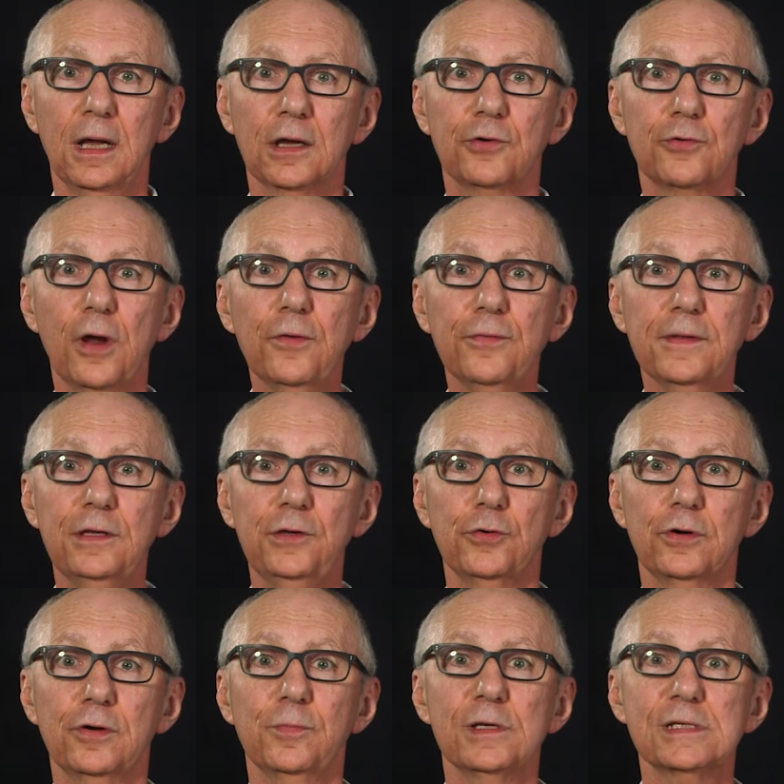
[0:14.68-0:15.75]
Growth in
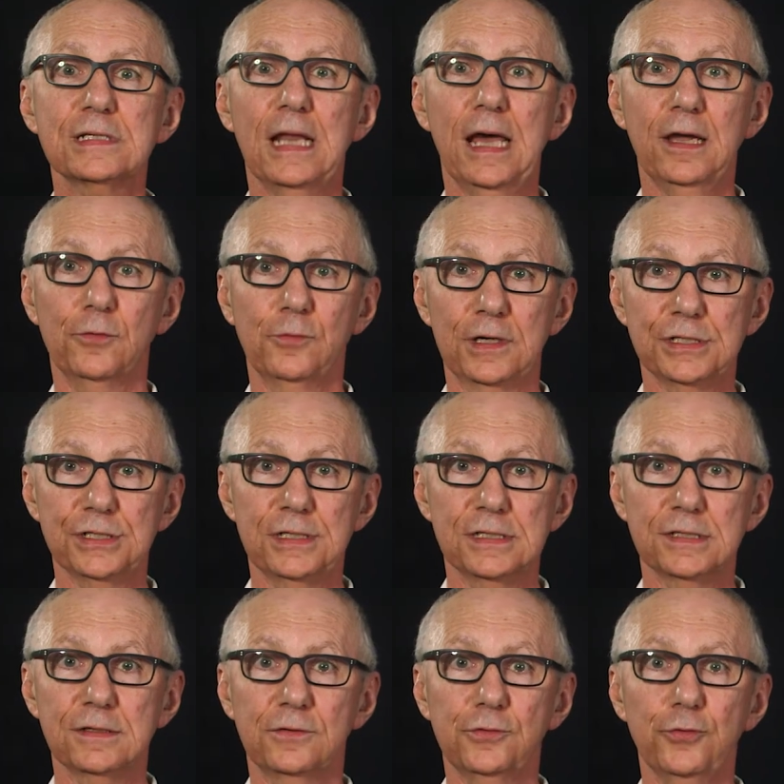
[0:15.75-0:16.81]
Europe has languished
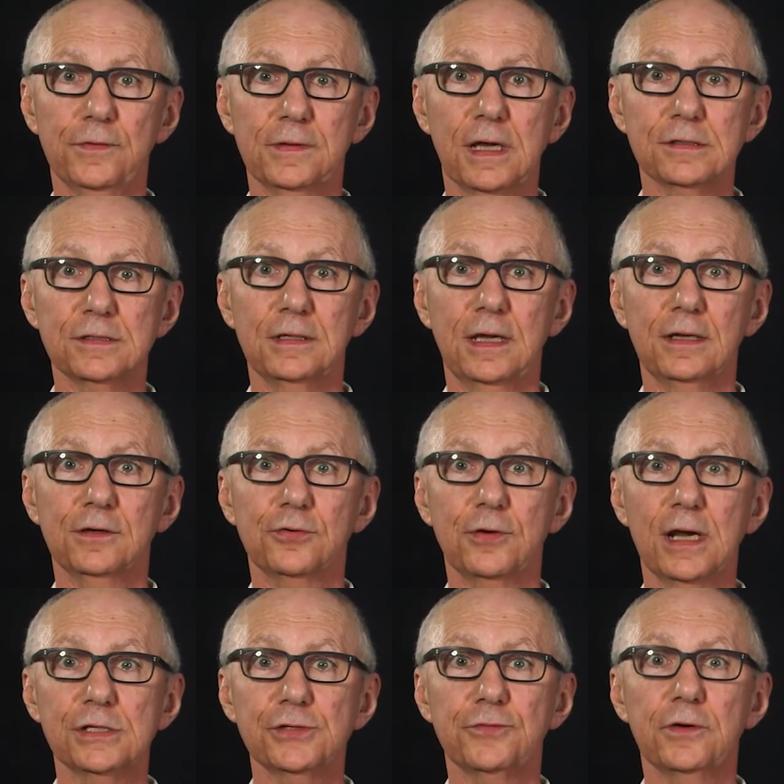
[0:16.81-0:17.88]
since the 2008
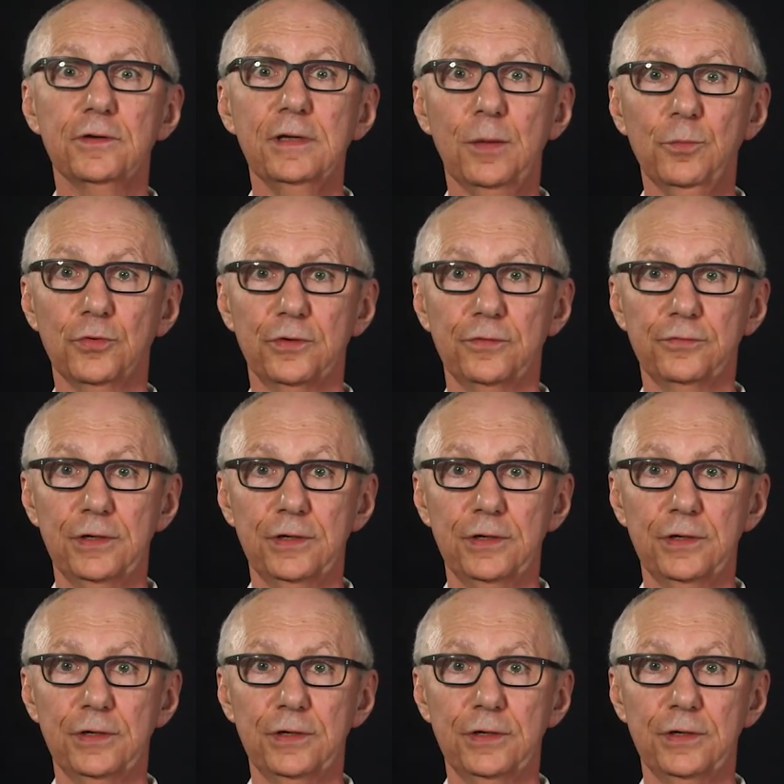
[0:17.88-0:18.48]
crash for a number of